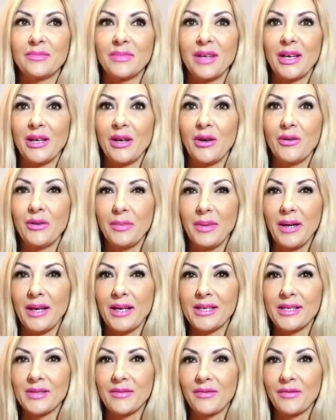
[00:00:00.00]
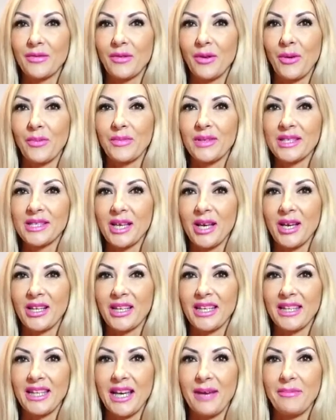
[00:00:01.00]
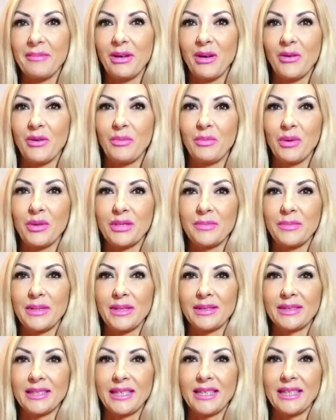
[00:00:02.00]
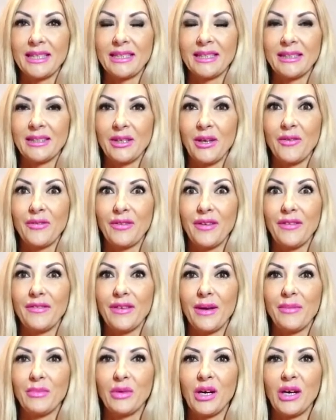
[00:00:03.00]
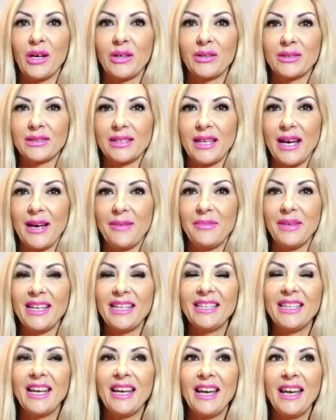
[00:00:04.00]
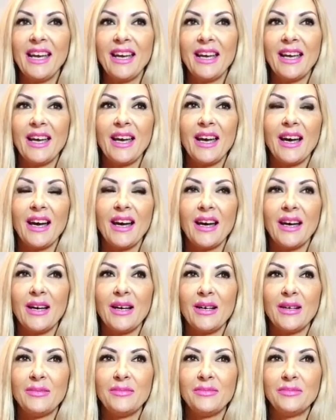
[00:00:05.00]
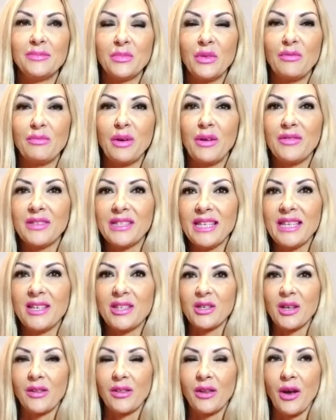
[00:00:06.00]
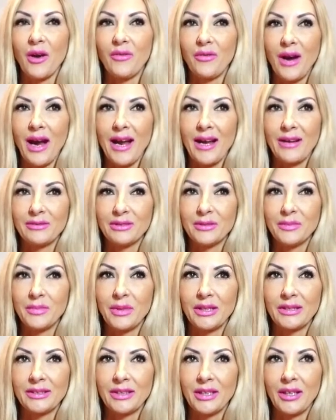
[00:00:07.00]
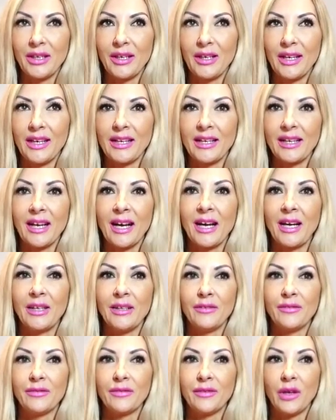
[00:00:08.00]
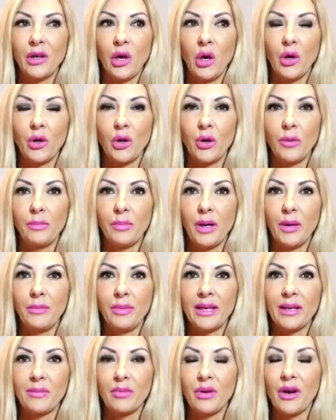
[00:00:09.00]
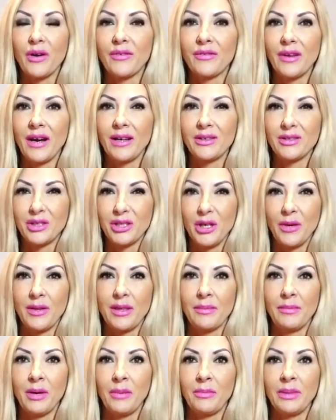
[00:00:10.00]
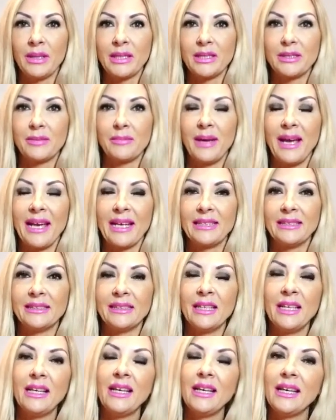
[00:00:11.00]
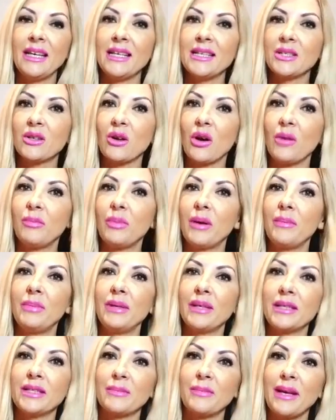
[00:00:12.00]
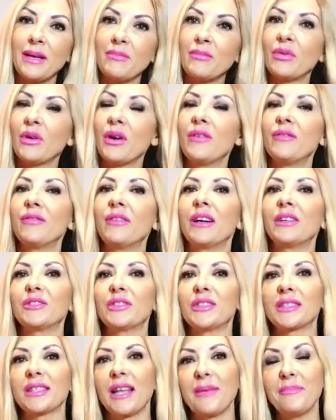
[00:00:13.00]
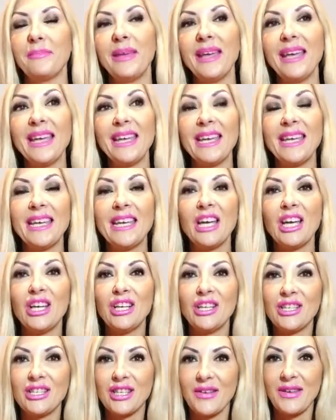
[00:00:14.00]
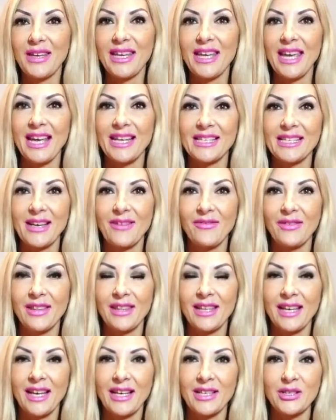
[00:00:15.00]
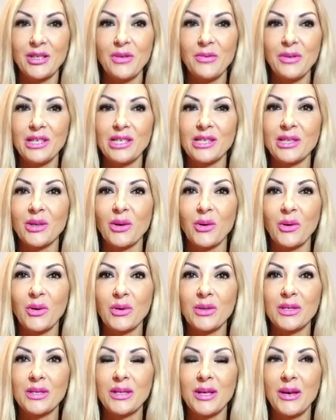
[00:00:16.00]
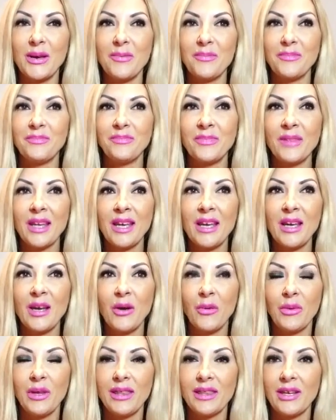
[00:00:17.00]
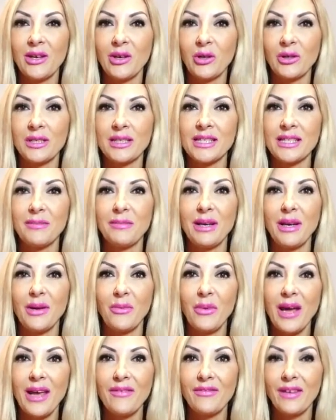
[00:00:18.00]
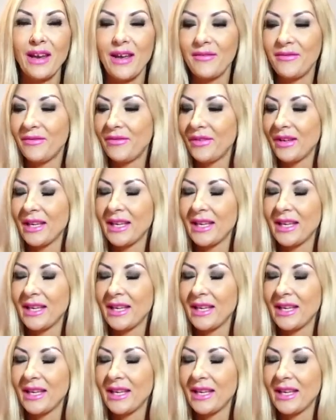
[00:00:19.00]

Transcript: I know the person from the circuit that I'm in on the bodybuilding, you know, fit fan world that I'm in. We've both seen other around, but in a kind of on our public profiles, you know, in the public domain. He's got a public domain profile just like me, so he gets everything I do, which is awesome. We think on a similar wavelength.